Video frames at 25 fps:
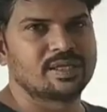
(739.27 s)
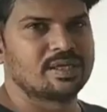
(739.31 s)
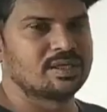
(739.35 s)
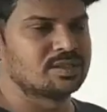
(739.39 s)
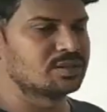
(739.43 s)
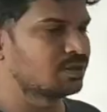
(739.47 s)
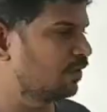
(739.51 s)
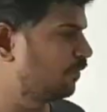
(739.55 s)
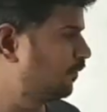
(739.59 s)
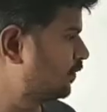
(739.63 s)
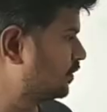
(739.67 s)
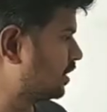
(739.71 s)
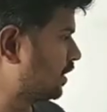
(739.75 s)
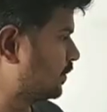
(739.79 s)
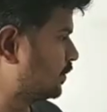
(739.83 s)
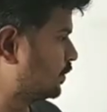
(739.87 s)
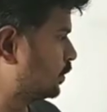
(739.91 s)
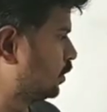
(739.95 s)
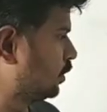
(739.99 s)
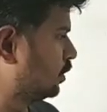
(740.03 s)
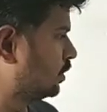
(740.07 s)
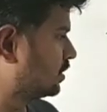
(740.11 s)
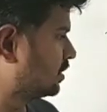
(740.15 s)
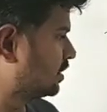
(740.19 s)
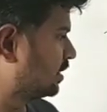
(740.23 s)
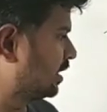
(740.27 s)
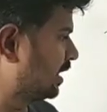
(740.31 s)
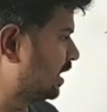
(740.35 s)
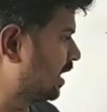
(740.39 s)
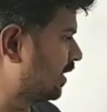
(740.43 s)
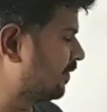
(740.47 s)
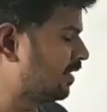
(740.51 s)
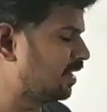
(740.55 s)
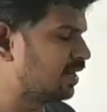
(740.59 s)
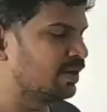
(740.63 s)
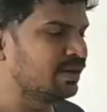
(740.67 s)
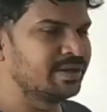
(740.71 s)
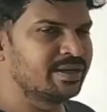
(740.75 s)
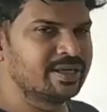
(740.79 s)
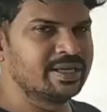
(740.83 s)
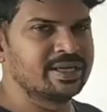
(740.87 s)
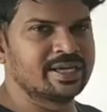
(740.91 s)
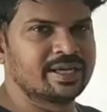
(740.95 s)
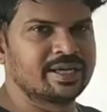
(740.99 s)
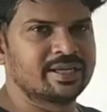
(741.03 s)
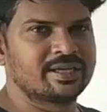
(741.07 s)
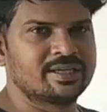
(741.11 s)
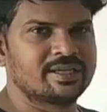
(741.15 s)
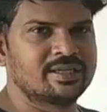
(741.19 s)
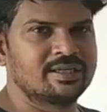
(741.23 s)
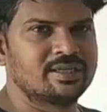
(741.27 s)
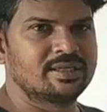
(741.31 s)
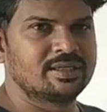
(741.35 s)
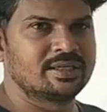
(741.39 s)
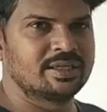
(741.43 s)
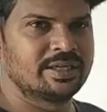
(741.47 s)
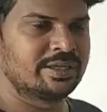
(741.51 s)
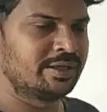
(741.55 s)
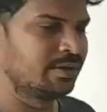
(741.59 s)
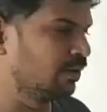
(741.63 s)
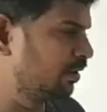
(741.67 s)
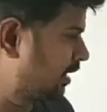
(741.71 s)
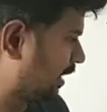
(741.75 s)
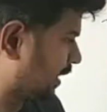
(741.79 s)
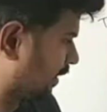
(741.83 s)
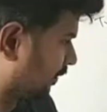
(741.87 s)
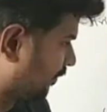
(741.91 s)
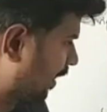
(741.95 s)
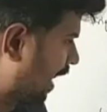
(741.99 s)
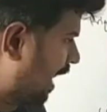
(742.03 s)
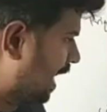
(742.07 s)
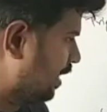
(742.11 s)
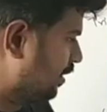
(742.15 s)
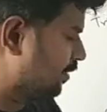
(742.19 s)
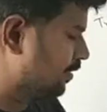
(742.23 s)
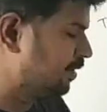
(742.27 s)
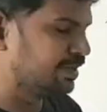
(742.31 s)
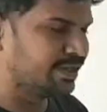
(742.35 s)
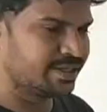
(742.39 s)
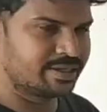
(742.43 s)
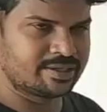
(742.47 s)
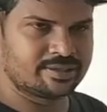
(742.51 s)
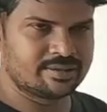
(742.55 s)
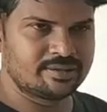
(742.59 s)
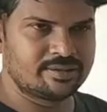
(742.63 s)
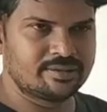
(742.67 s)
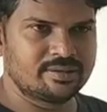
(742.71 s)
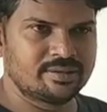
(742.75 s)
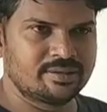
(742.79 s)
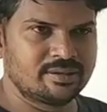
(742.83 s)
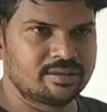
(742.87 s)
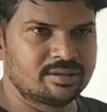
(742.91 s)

So if you substitute theta value here, you will get a value here.